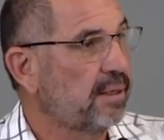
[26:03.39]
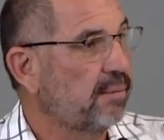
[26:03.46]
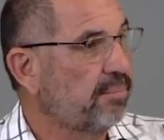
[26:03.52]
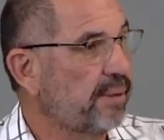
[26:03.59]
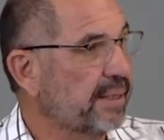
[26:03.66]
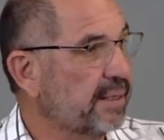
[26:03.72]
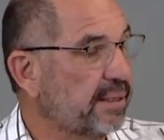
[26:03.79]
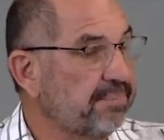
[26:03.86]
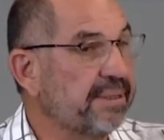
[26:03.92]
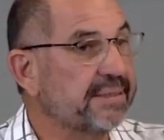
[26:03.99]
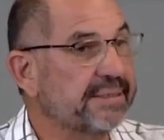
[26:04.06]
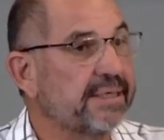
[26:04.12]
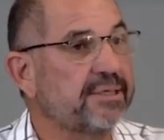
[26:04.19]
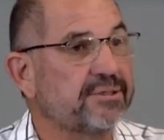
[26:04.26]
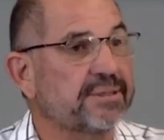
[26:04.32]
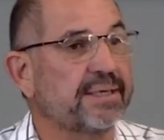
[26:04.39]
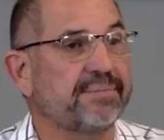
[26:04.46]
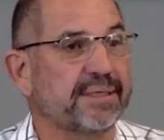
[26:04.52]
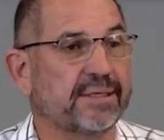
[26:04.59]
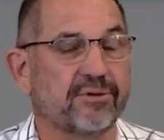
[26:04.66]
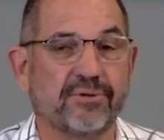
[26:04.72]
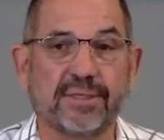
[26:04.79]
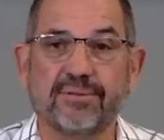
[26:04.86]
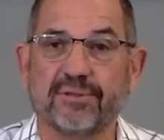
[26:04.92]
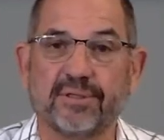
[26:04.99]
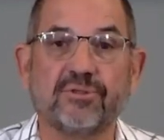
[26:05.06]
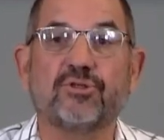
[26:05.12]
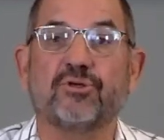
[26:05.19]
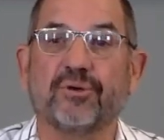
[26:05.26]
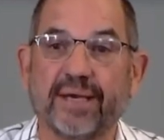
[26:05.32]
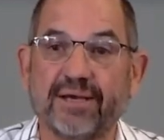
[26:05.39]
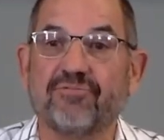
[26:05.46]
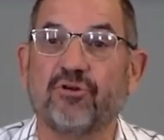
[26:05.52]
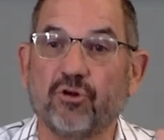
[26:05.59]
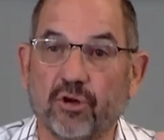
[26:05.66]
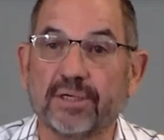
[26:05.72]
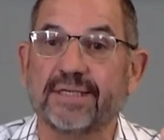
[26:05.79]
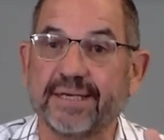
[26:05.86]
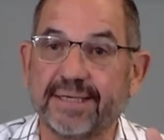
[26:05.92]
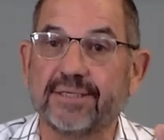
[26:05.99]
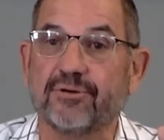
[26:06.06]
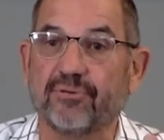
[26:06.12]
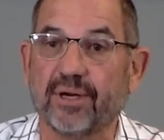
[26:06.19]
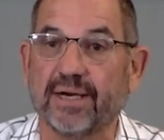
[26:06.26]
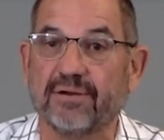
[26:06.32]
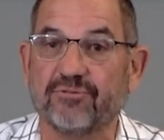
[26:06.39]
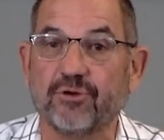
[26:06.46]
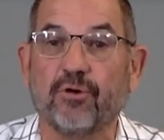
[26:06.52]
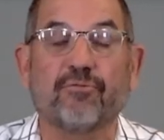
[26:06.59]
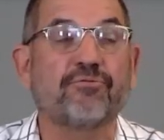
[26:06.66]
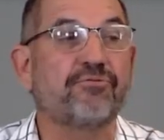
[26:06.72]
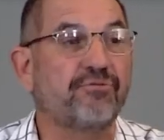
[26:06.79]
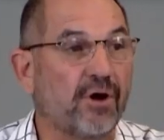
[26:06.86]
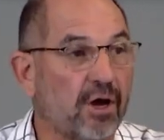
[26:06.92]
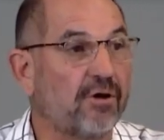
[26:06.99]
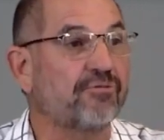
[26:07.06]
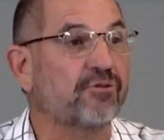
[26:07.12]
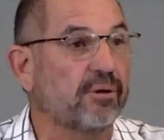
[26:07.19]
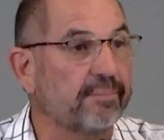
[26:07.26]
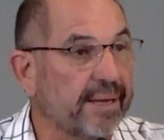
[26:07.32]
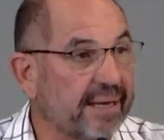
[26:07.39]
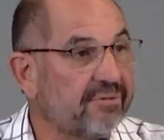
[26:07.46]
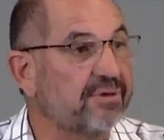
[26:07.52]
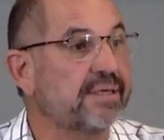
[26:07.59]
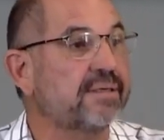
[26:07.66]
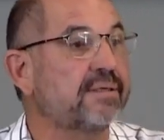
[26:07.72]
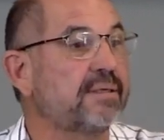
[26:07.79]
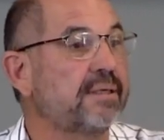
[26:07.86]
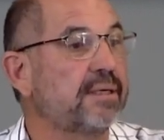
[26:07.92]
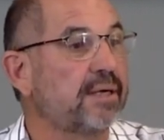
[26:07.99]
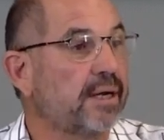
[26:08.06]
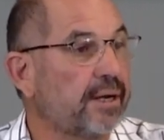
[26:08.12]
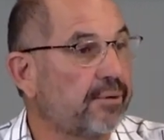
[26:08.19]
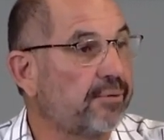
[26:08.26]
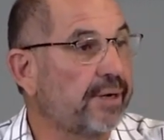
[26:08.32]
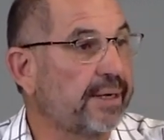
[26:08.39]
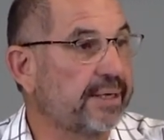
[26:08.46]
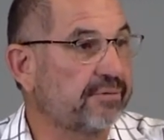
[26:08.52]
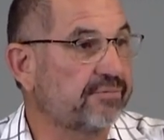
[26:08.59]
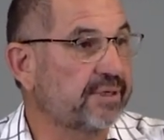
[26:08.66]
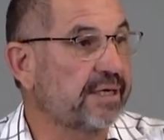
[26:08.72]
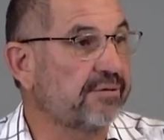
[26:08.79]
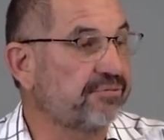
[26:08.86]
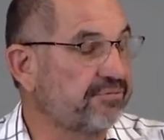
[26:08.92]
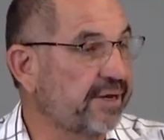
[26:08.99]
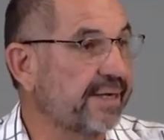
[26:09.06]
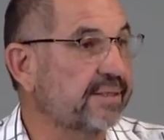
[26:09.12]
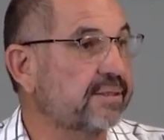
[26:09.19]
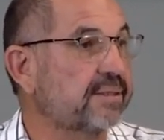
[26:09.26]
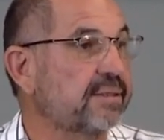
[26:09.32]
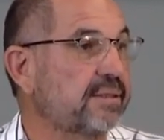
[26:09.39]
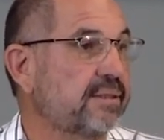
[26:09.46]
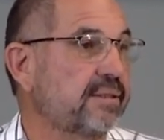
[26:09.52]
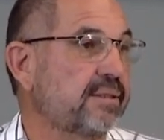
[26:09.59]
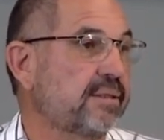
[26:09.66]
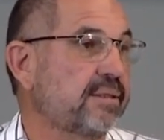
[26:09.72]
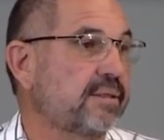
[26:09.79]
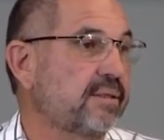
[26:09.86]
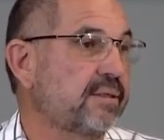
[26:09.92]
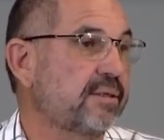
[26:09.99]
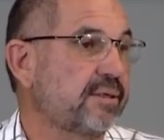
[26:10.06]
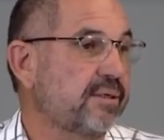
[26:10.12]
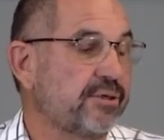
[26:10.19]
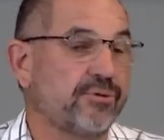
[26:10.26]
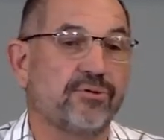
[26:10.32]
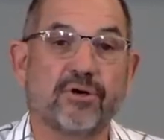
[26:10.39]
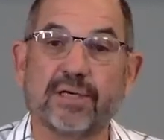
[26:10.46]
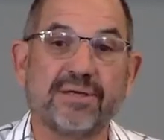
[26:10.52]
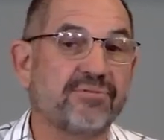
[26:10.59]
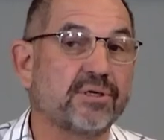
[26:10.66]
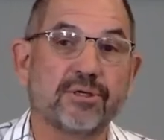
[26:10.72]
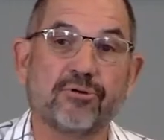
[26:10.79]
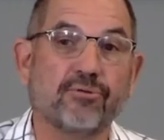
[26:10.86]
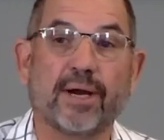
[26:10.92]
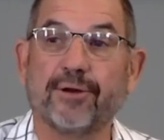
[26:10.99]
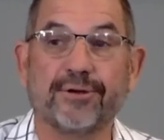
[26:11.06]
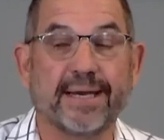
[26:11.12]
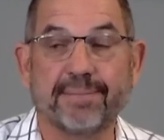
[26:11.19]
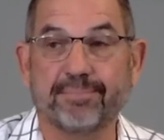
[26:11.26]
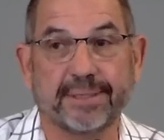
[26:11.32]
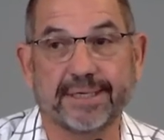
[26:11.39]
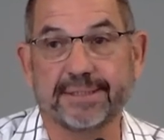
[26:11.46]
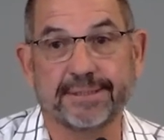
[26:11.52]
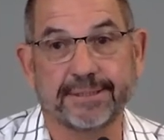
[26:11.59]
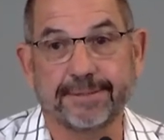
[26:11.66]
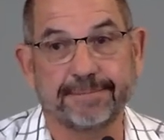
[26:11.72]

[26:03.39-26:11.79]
But let me tell you something, Corinthians, you have not yet arrived. You are far from having arrived. In fact, you're not even grown up yet.